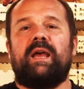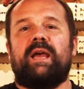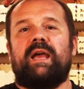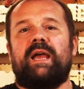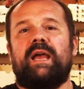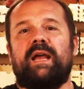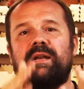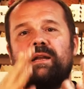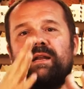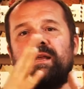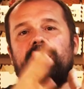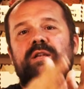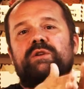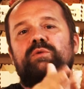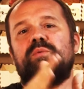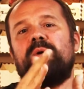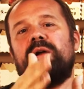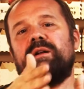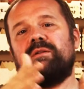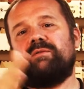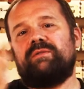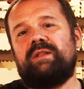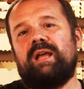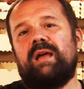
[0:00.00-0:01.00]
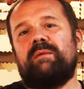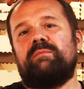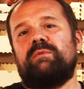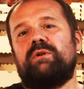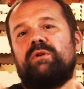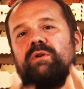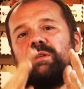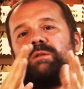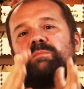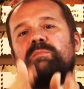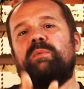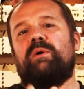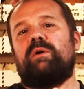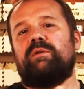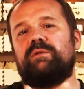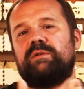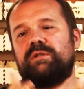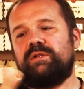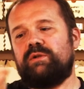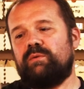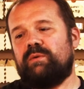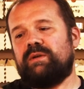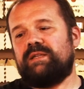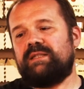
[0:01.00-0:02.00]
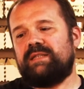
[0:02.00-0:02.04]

and each one of them corresponds to a